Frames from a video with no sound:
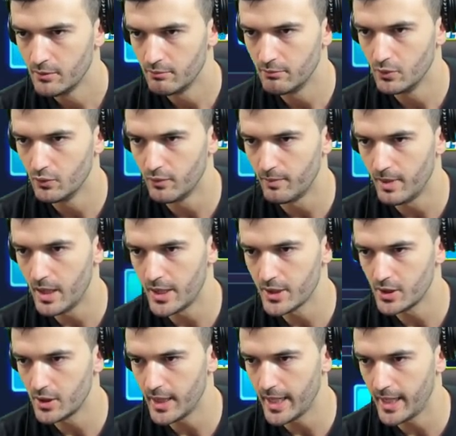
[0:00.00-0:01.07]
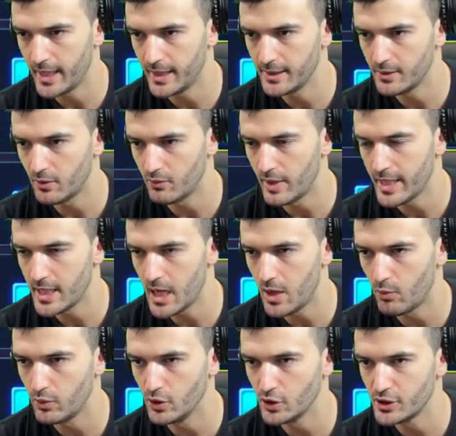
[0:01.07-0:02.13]
move them higher, and right now
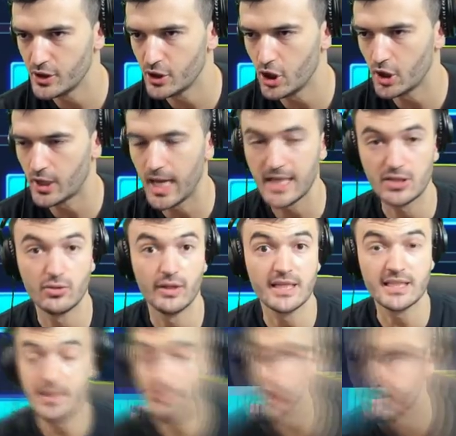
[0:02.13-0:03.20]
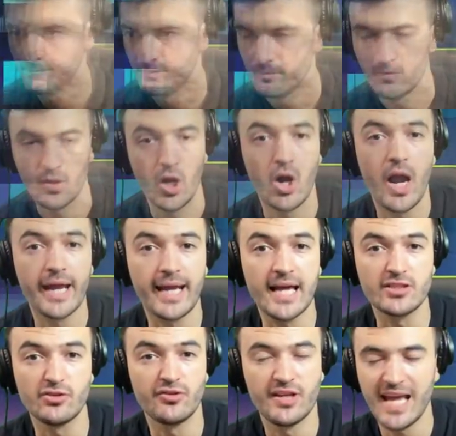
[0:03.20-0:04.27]
we're looking good, guys, so let's keep going. All right,
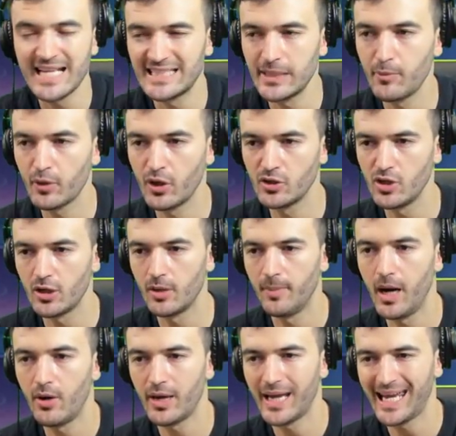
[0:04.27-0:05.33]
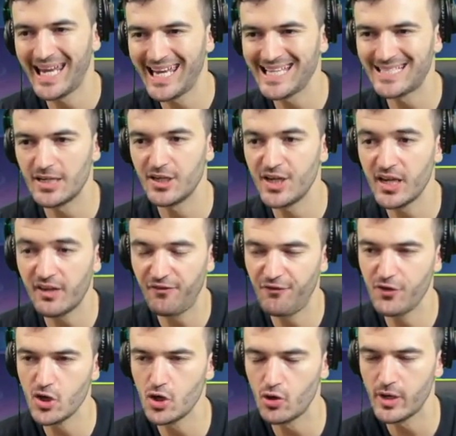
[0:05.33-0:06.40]
guys, so the next team we're going to talk about is Nick
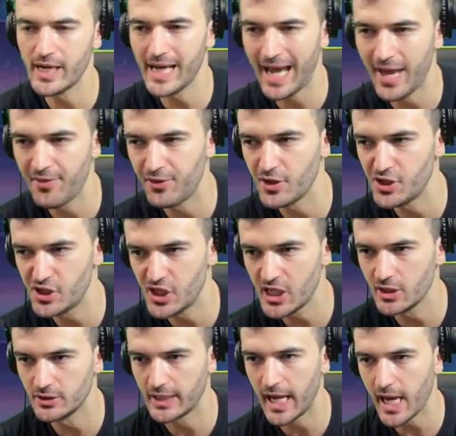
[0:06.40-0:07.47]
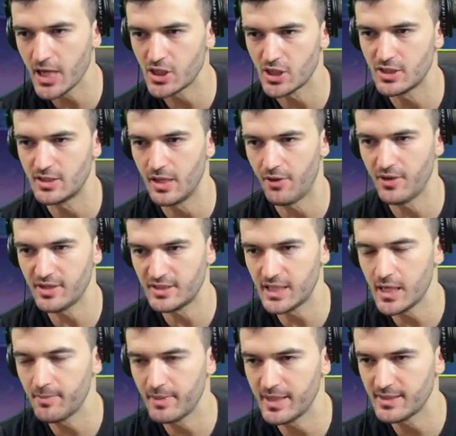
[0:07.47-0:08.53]
Fury and the Shield Agents. Now this
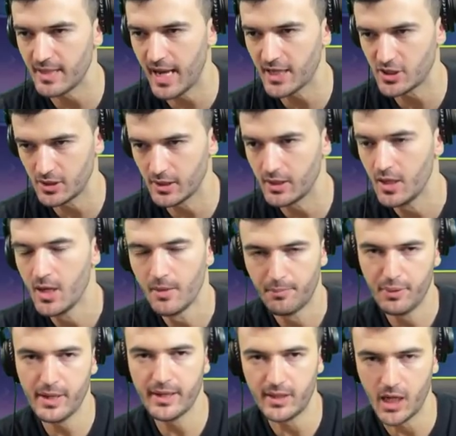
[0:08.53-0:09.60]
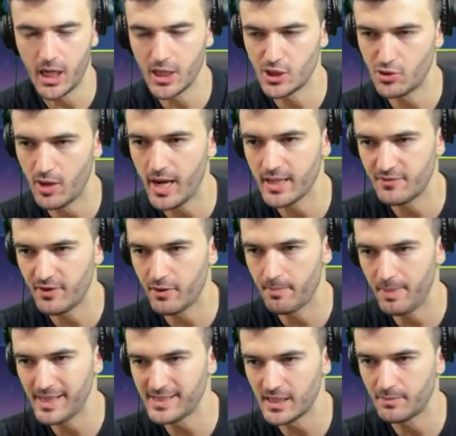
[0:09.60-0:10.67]
team is actually pretty cut and dry, it's very
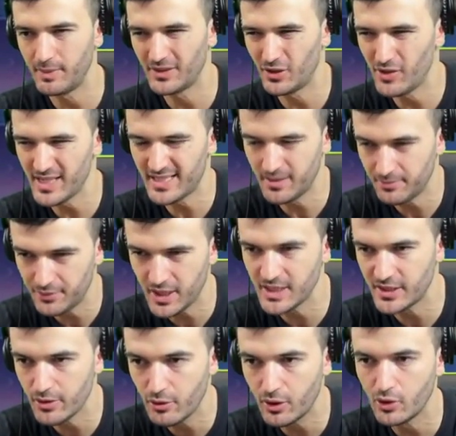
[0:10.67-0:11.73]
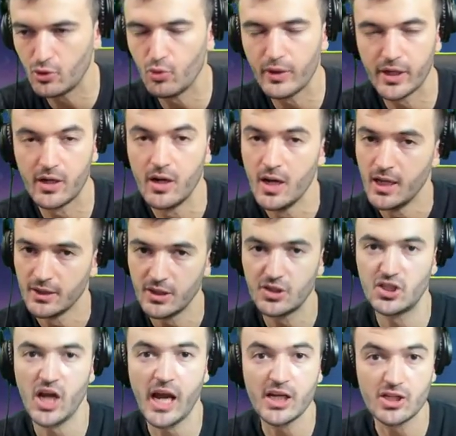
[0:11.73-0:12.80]
basic, but there is some things that you can do here to
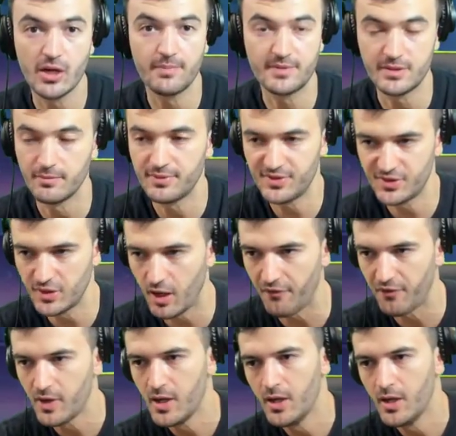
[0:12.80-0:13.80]
change up some stuff.